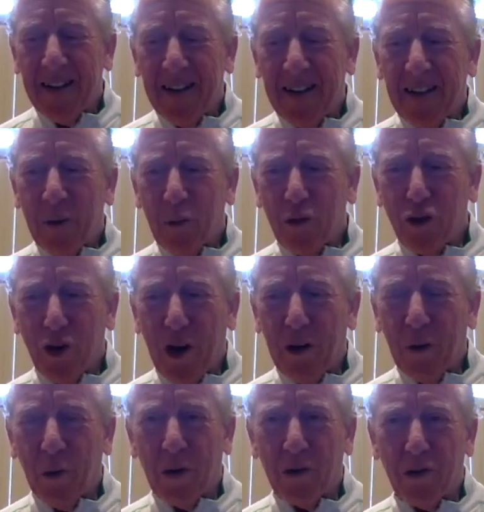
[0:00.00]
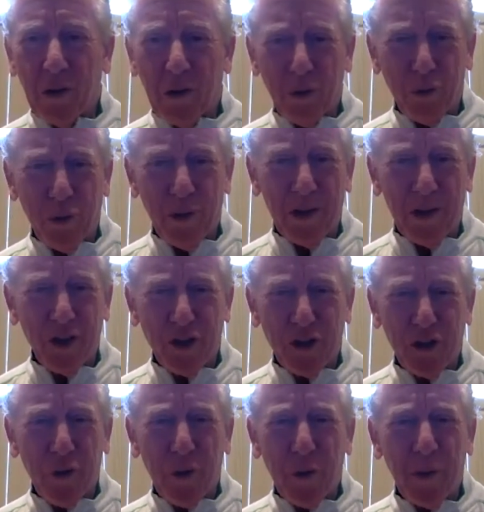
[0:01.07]
It was January, so it was really just
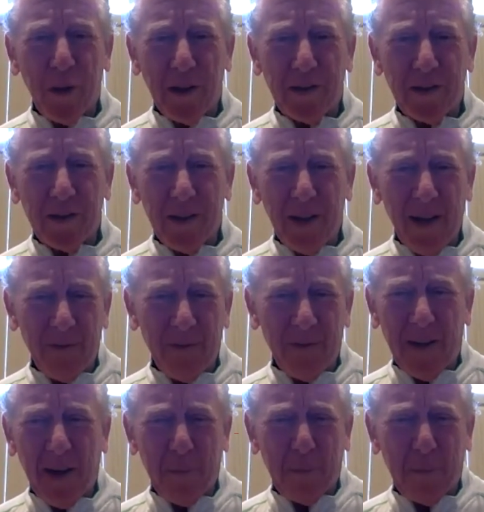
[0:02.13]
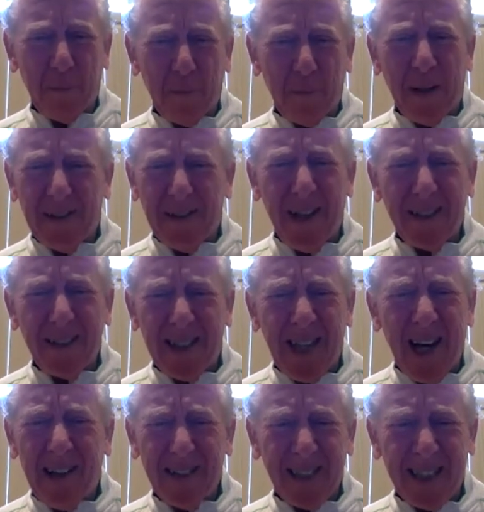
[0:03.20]
3 weeks after I'd played my last
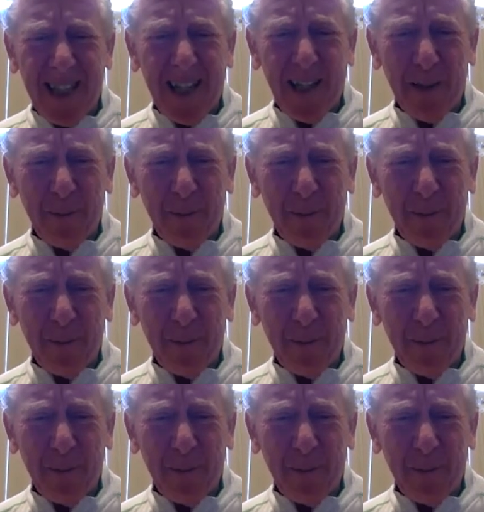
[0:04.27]
college game.